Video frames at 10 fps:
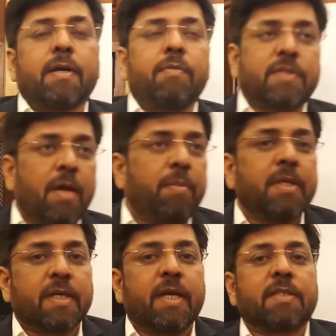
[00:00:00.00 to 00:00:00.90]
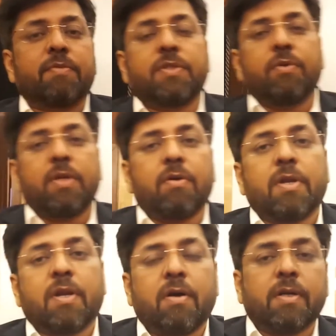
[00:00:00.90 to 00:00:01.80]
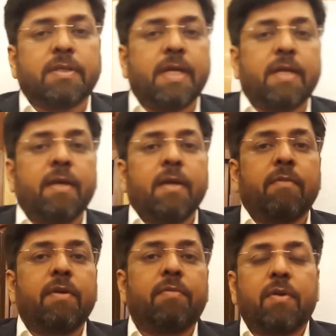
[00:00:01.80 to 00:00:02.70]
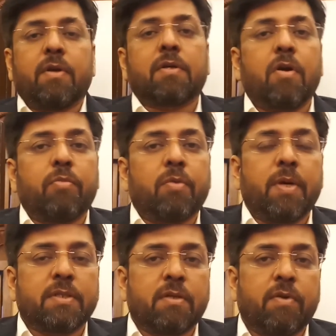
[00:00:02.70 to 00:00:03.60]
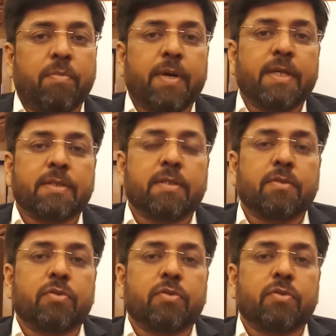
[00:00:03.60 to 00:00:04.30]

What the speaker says: which have been the case with GionE all along, is that we will not compromise on our price.